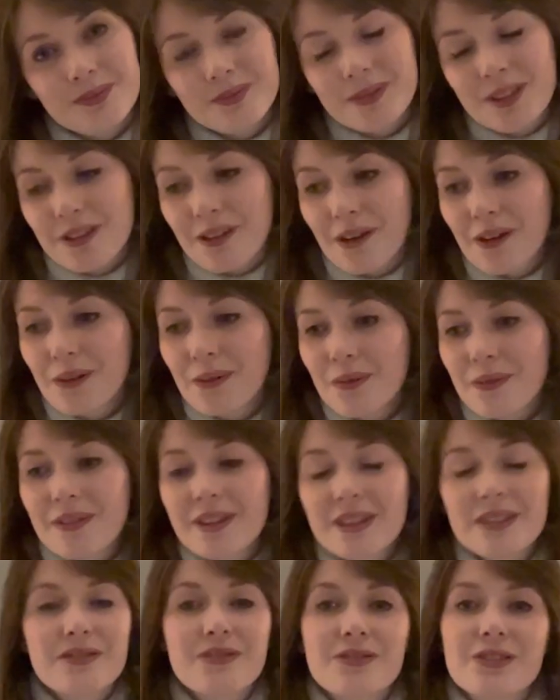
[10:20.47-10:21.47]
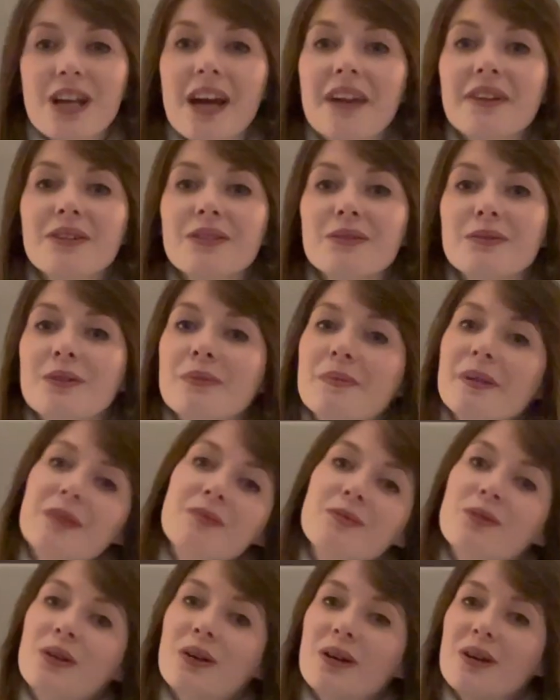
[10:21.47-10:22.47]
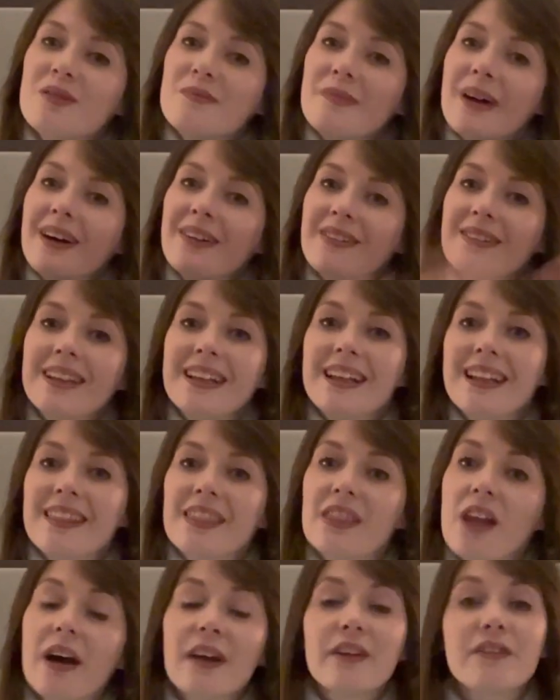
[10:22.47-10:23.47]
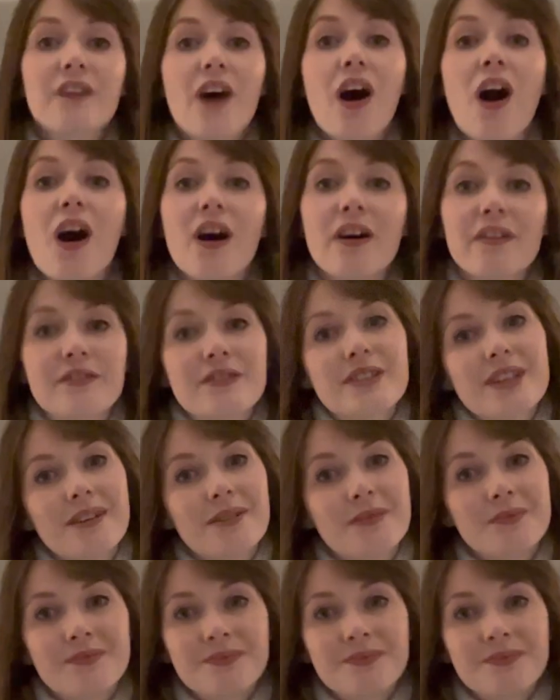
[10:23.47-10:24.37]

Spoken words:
So this channel will be more about life after.